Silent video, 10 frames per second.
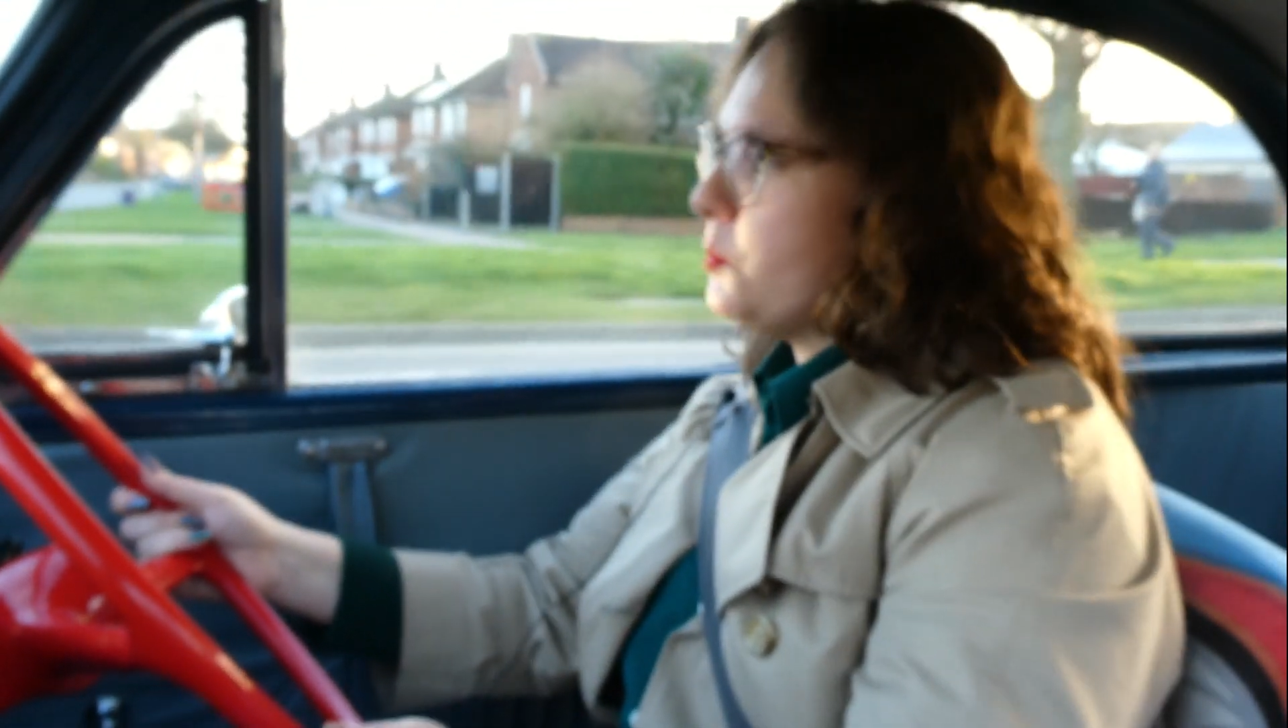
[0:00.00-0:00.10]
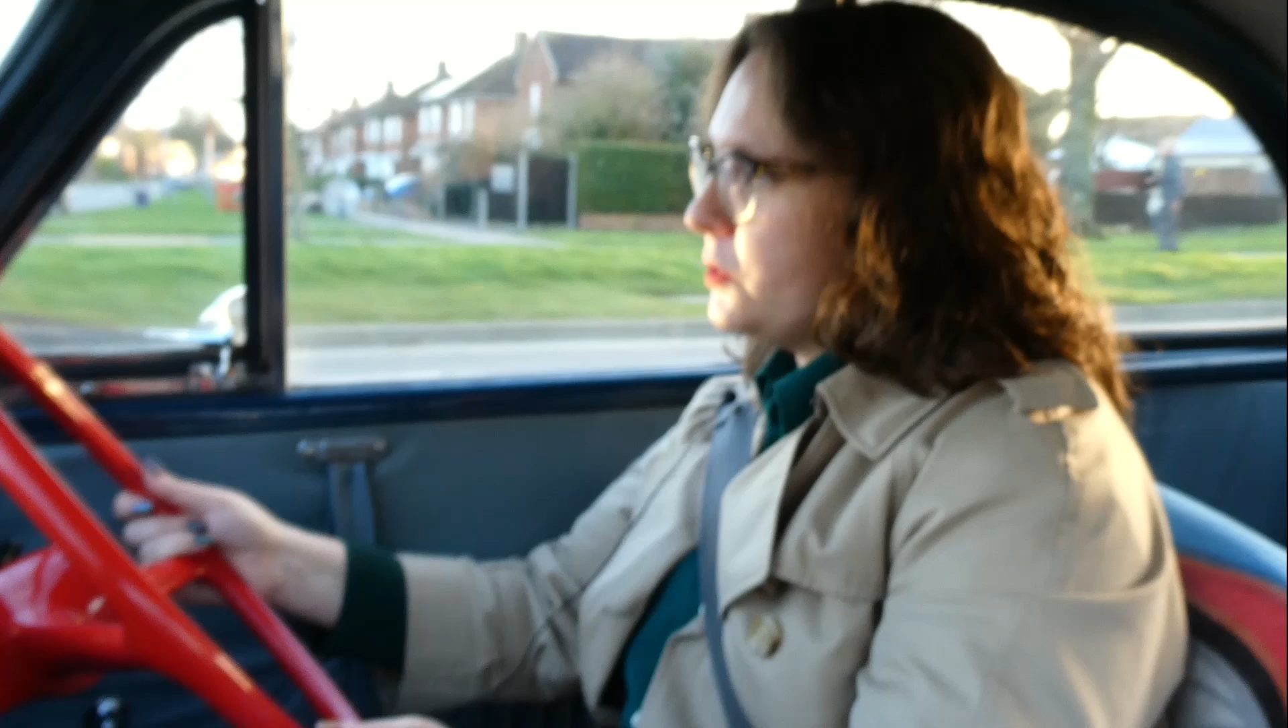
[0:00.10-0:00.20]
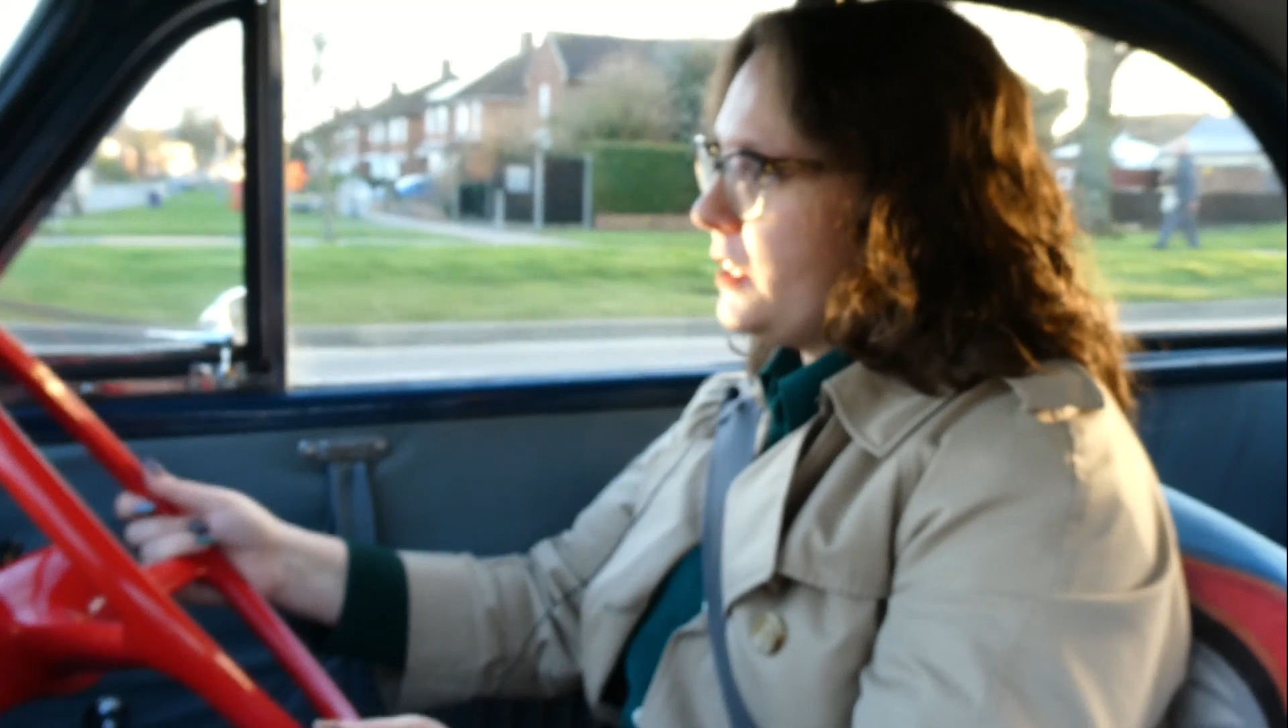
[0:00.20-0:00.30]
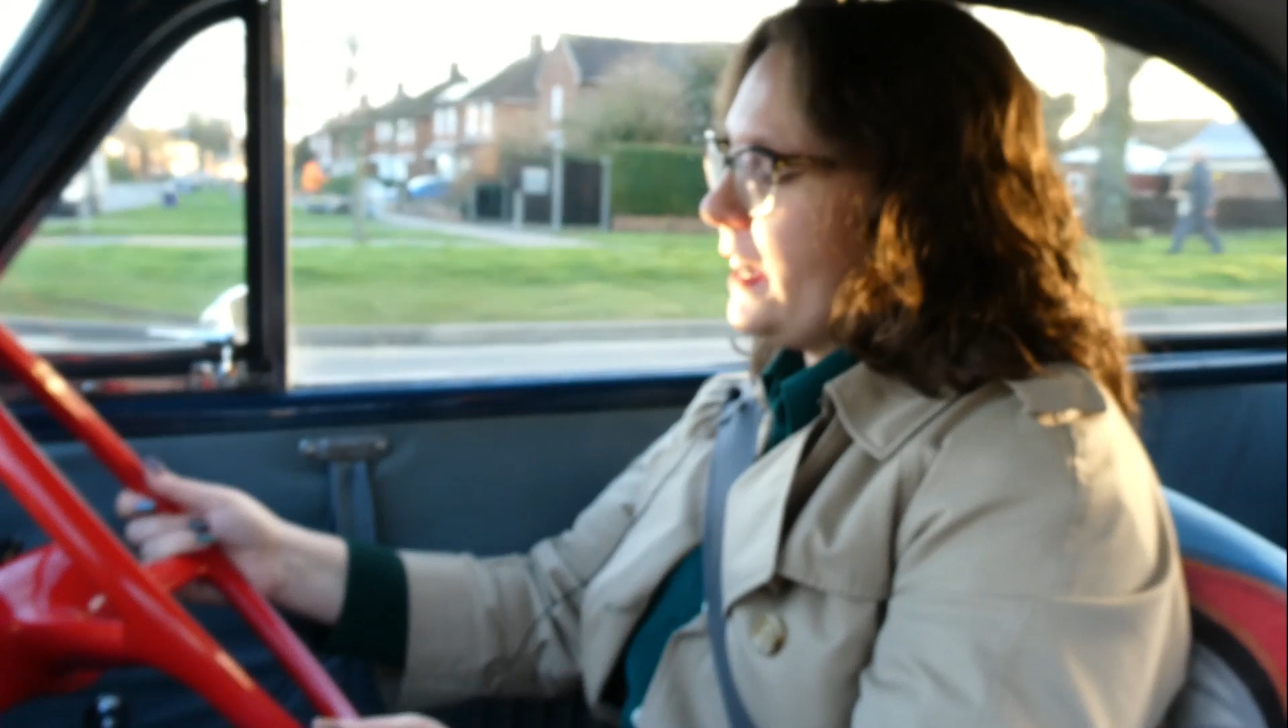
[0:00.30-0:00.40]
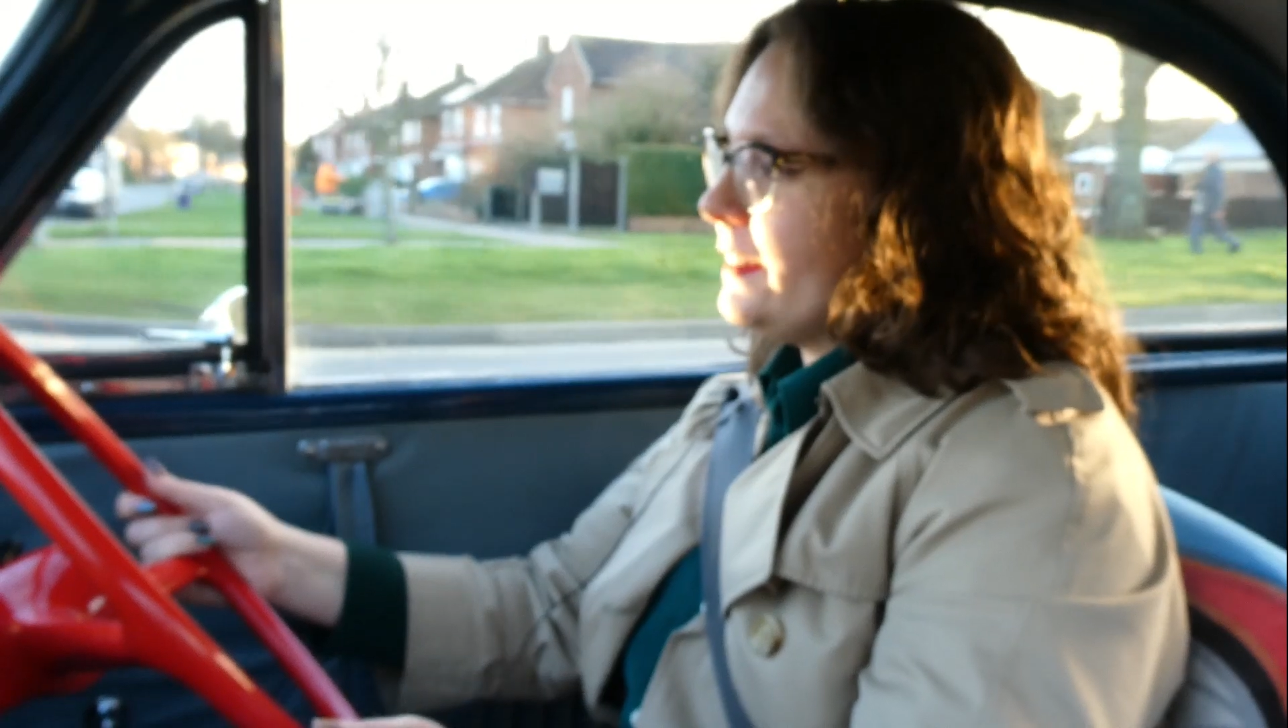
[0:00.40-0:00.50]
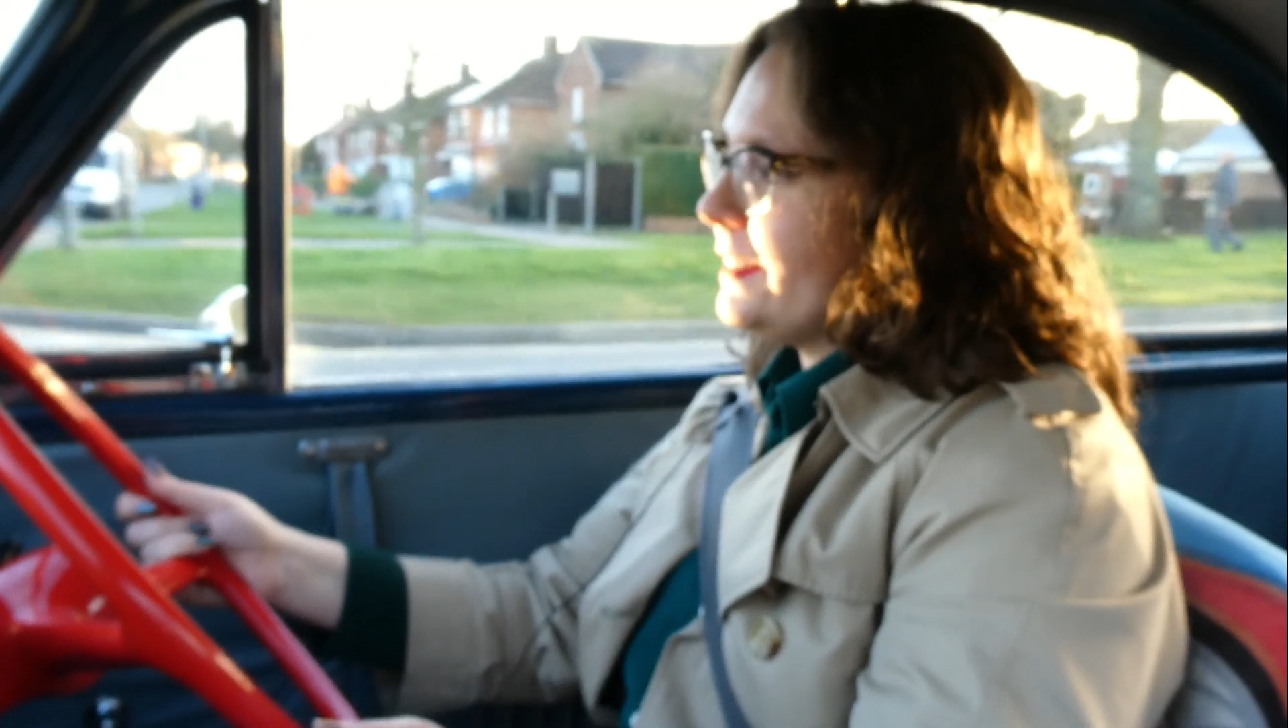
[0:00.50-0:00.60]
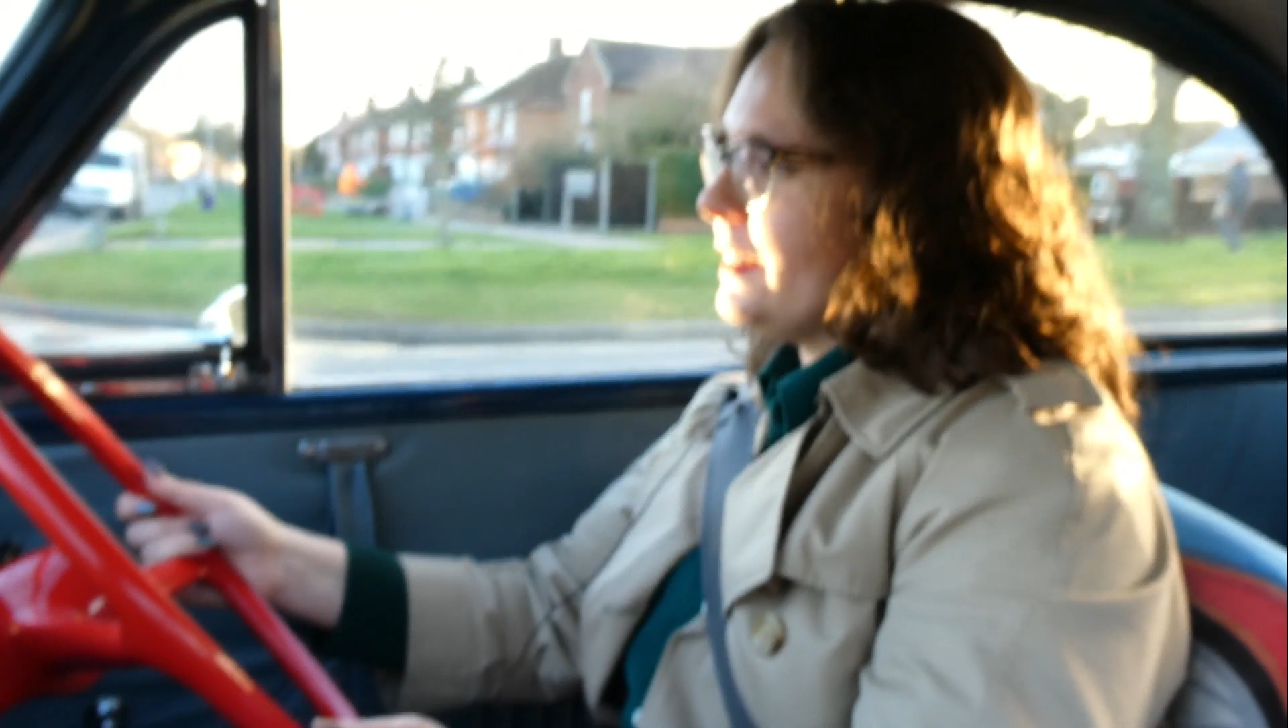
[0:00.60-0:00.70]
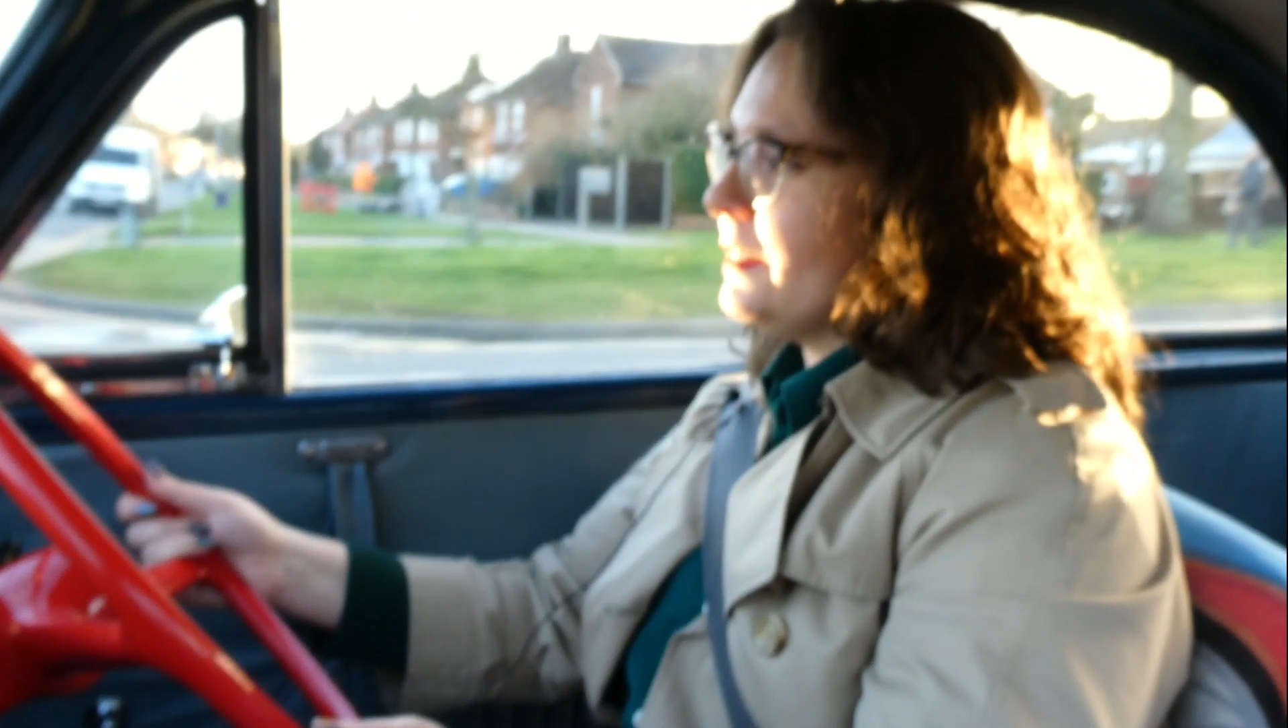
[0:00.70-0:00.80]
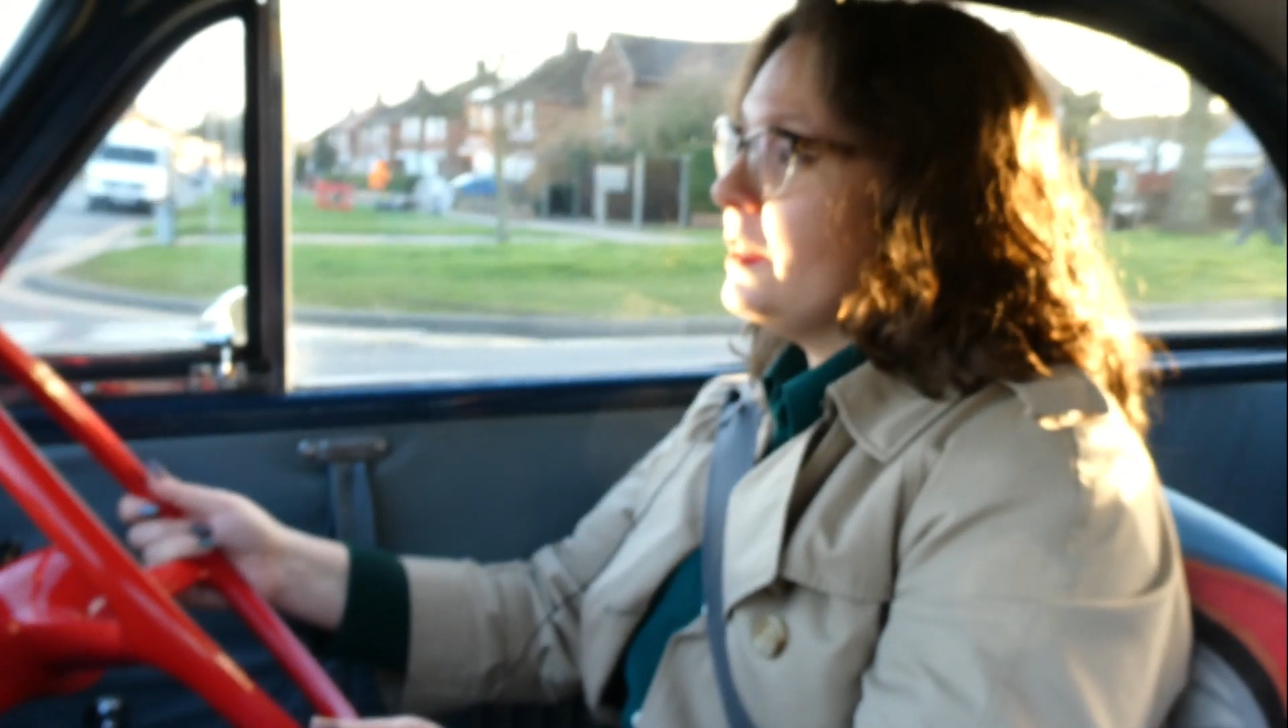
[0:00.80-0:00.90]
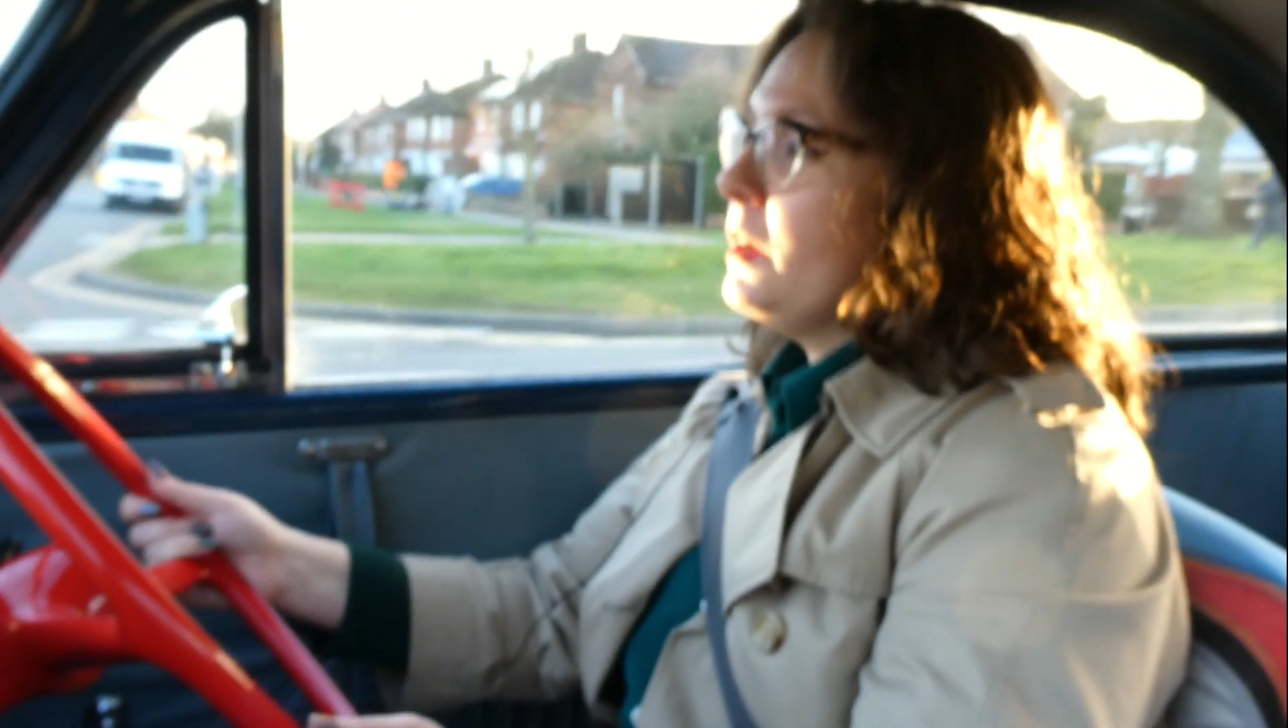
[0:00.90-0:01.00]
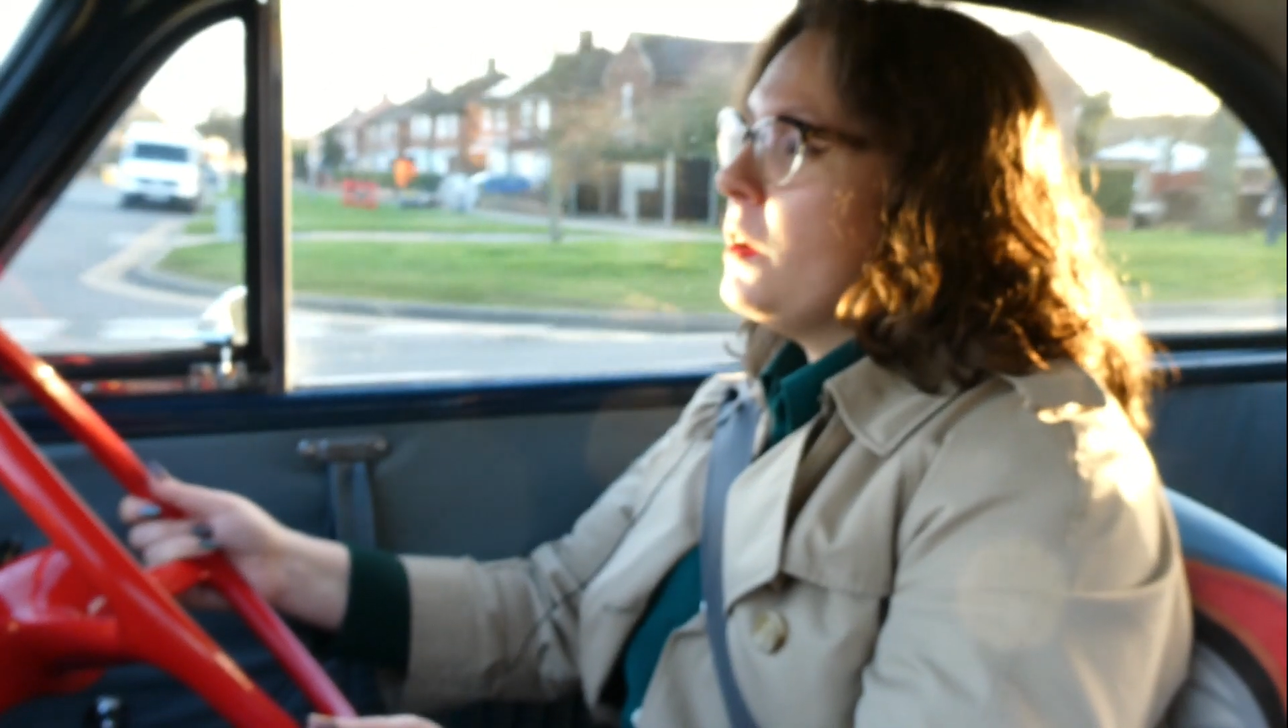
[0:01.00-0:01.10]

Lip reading: protect and